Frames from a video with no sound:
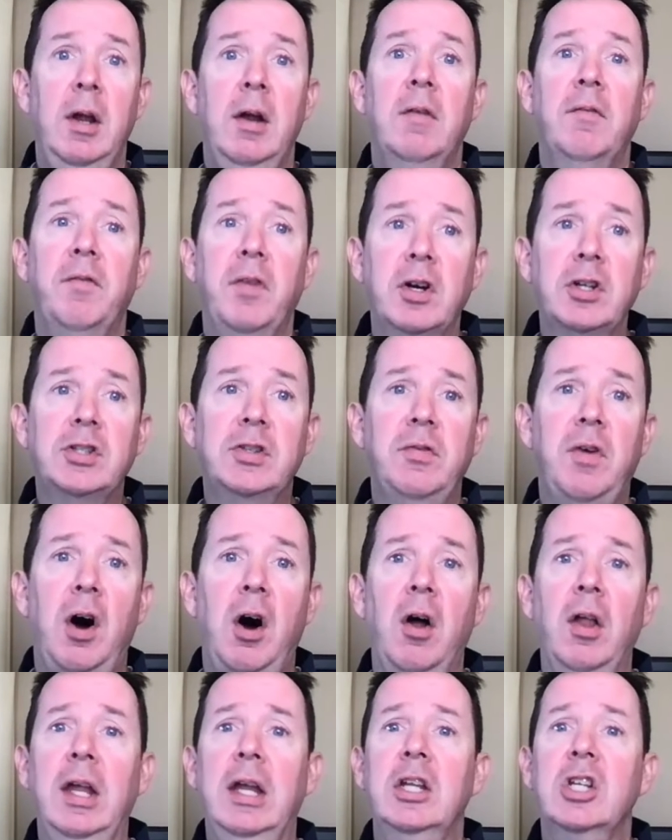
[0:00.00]
first of
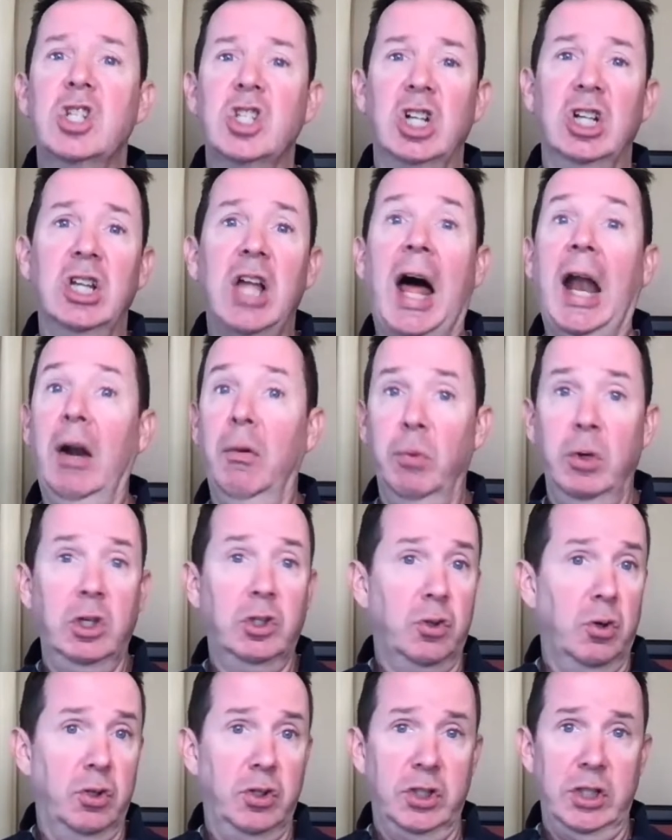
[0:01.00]
all, there's a lot of
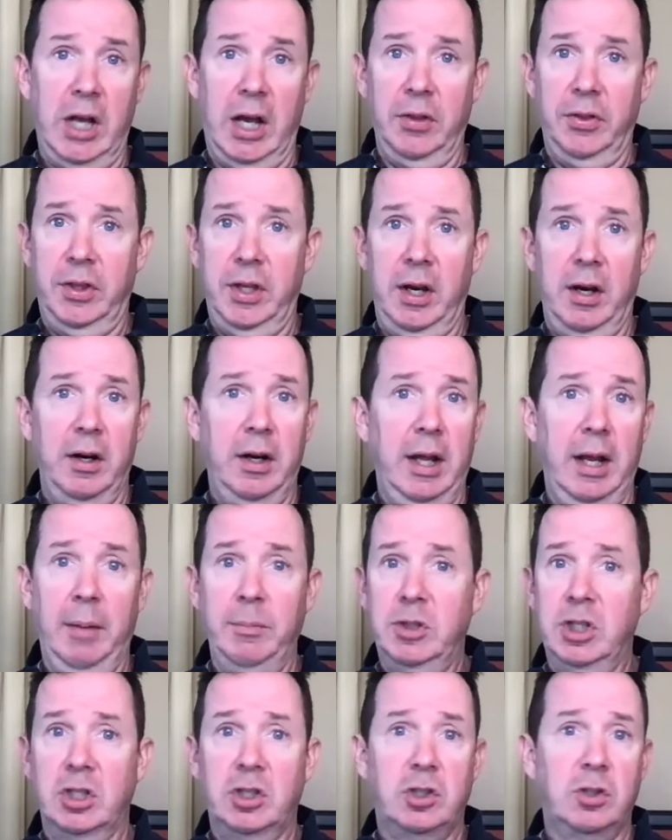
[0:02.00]
resources out there, and I'm
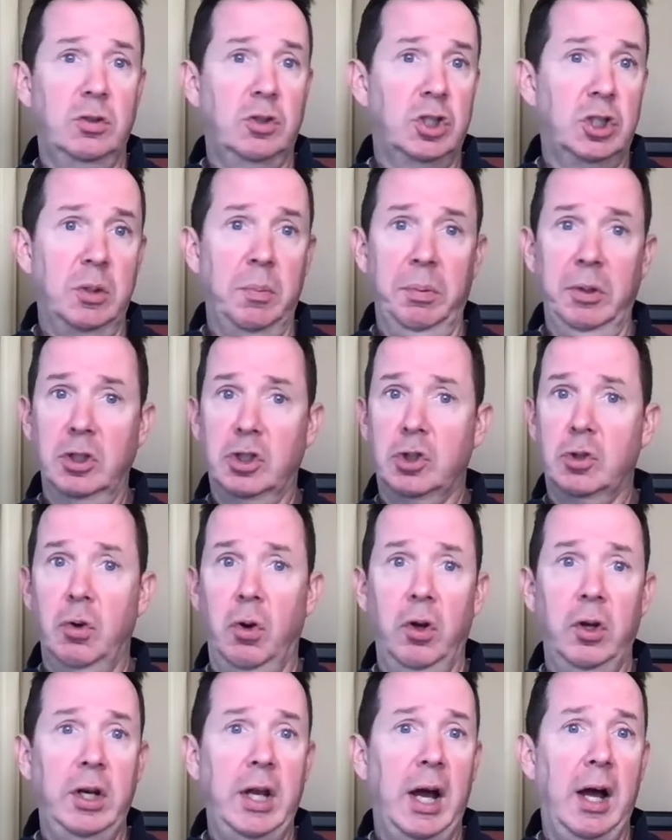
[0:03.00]
just simply
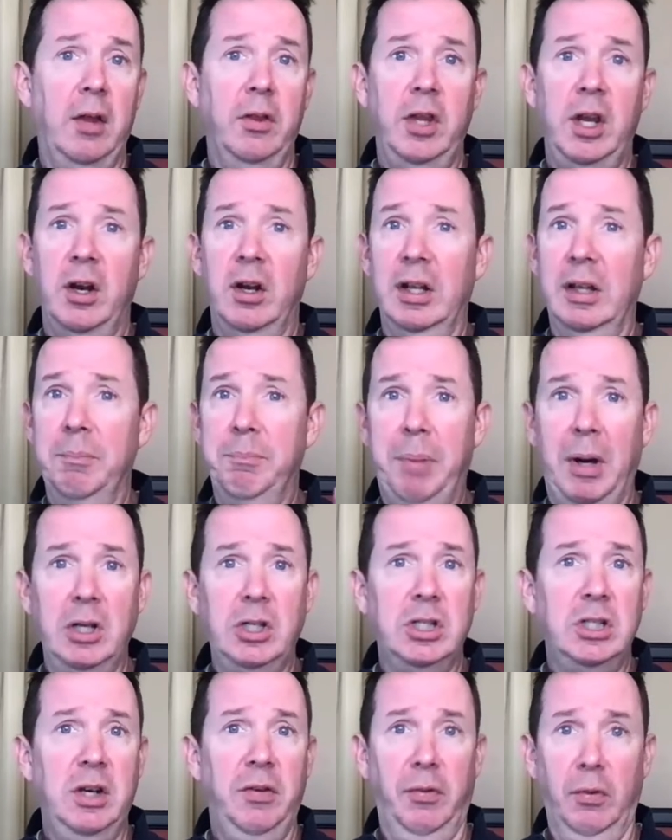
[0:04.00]
scrolling down there, a bunch
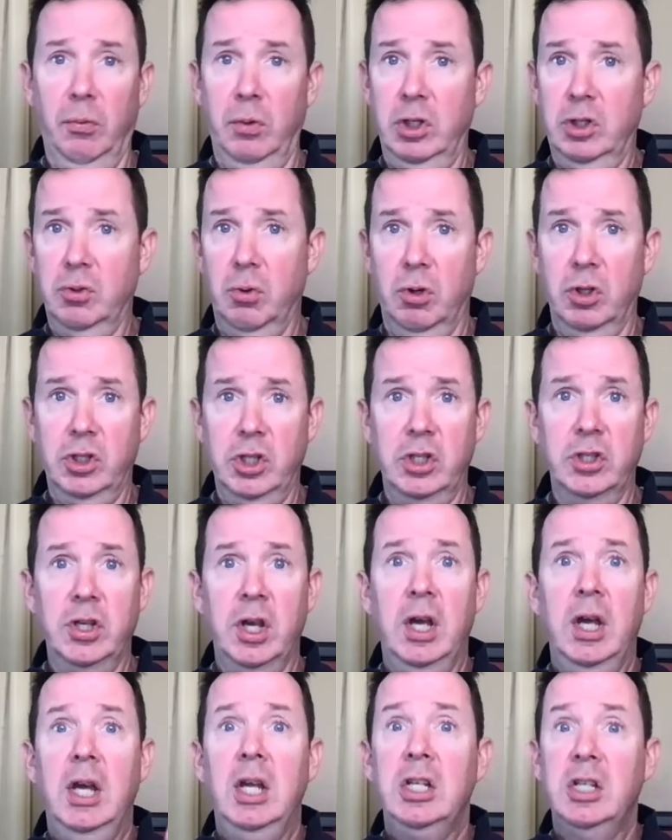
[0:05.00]
of different resources
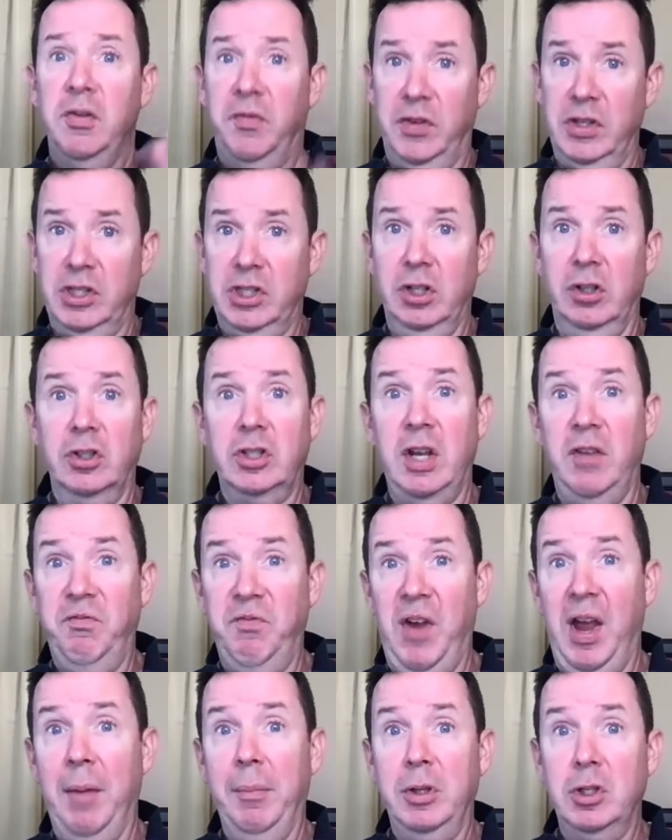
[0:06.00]
to facilitate
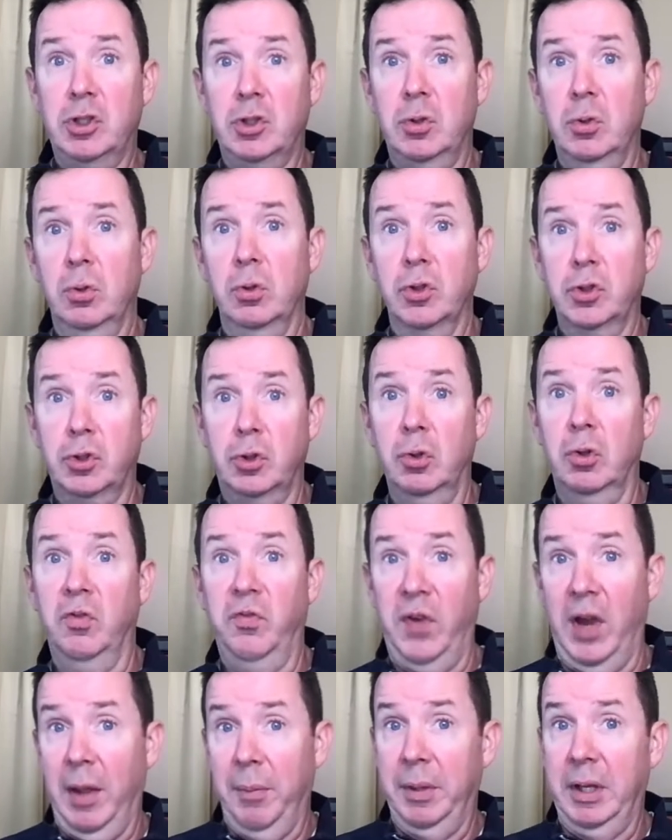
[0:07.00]
family,
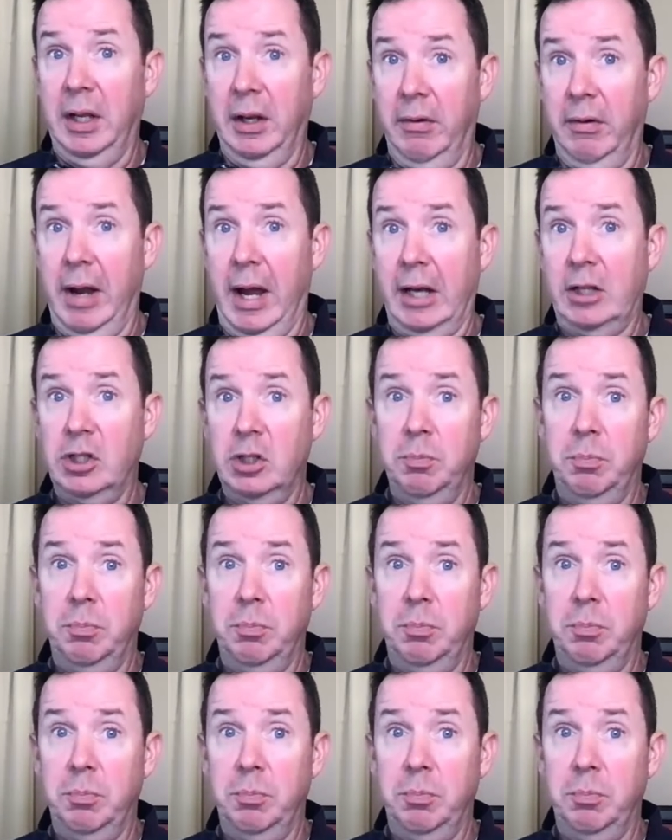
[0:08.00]
school-family interaction,